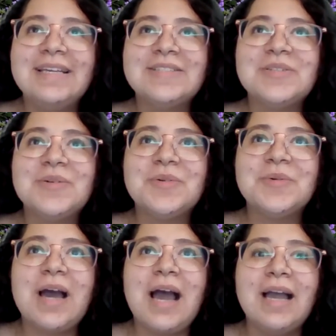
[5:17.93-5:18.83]

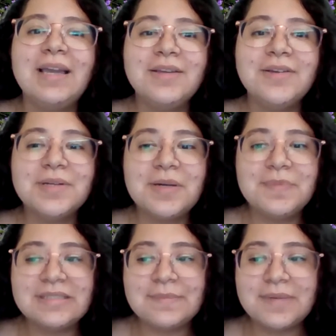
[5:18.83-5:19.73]
So I grew up
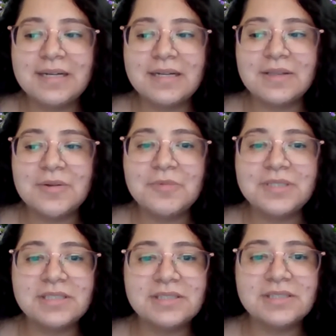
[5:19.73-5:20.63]
in San Bernardino,
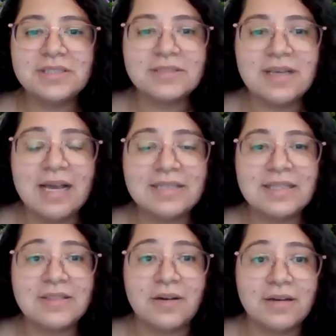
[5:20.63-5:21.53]
which has a
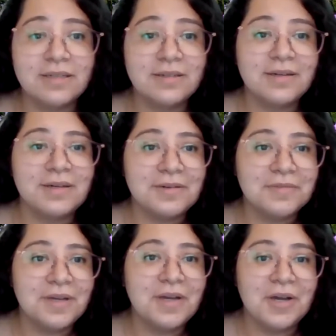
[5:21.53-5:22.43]
lot of
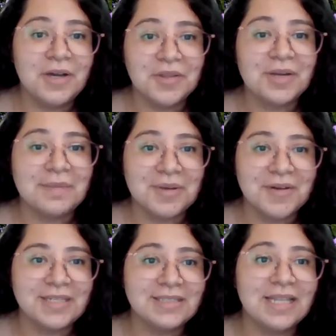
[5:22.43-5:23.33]
other
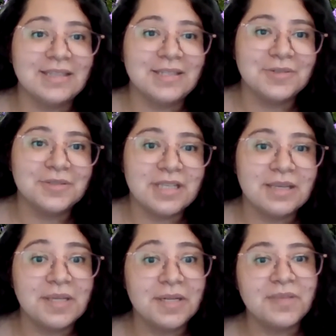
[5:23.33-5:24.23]
immigrant Latinos
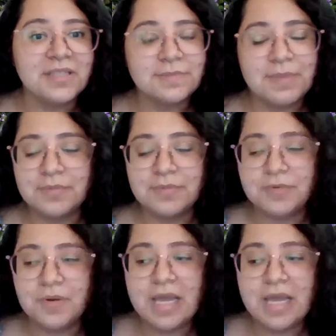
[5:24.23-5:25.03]
and Vietnamese people.